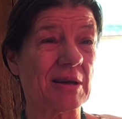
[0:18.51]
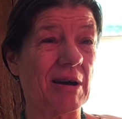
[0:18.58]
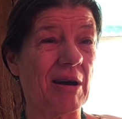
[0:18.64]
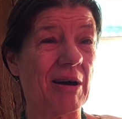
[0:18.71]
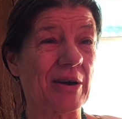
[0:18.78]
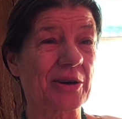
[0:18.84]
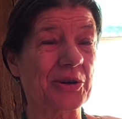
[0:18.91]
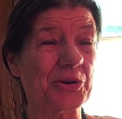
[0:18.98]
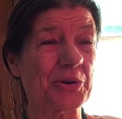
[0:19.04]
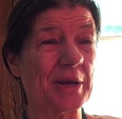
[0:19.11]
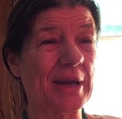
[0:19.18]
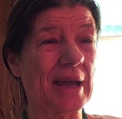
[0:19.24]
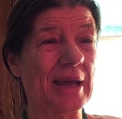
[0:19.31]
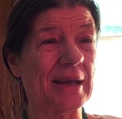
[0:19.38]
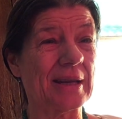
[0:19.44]
are
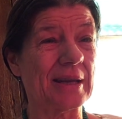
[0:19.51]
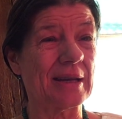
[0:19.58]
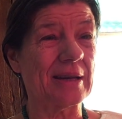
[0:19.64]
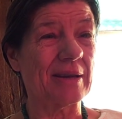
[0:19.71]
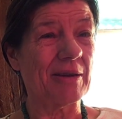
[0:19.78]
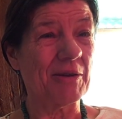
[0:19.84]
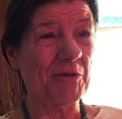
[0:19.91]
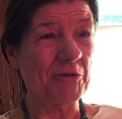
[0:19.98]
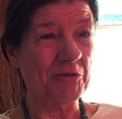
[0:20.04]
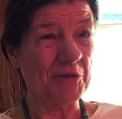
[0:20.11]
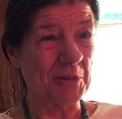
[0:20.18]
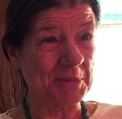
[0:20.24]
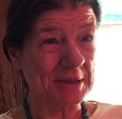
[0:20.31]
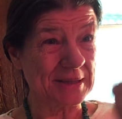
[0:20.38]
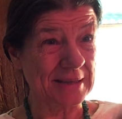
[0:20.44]
created
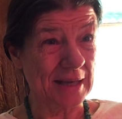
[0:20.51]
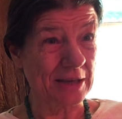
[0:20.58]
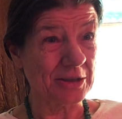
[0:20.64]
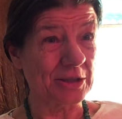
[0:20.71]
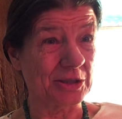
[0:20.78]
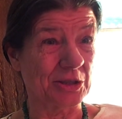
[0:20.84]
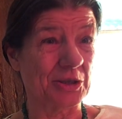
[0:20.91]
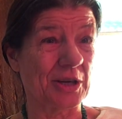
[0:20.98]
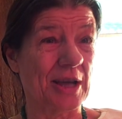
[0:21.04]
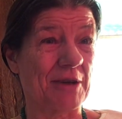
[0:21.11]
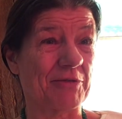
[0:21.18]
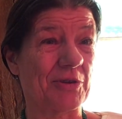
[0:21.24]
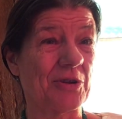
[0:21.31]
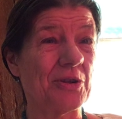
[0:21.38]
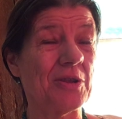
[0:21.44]
from a cellular
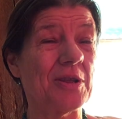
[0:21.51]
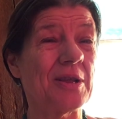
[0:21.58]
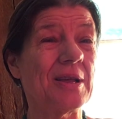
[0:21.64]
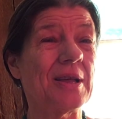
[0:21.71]
level,